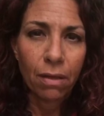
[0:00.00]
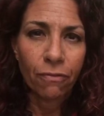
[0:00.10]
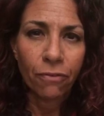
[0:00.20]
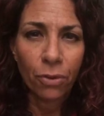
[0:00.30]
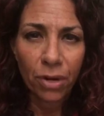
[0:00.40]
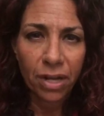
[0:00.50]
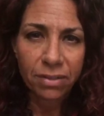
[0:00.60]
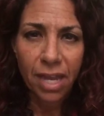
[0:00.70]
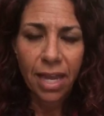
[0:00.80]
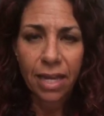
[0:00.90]
food
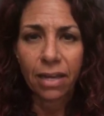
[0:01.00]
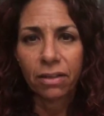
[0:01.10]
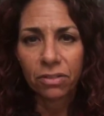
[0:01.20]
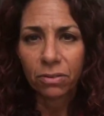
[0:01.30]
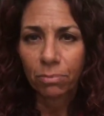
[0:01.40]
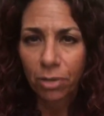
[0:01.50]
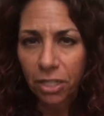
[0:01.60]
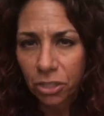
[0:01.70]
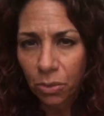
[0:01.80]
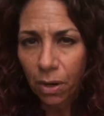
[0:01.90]
intake into a pretty
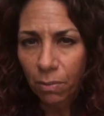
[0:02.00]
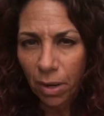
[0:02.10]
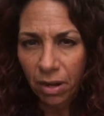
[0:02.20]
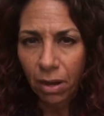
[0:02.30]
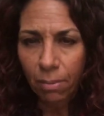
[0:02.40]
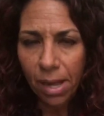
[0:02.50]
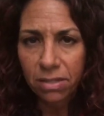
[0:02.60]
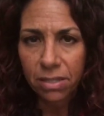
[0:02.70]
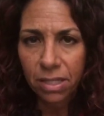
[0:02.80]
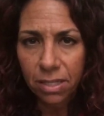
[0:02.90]
short window, about
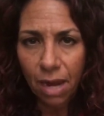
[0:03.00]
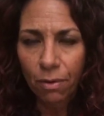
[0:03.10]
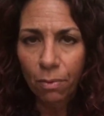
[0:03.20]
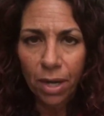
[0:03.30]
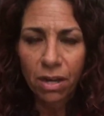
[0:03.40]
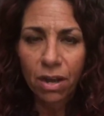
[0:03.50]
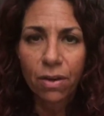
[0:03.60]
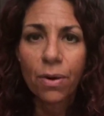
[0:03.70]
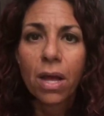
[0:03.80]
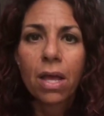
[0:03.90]
6-hour window,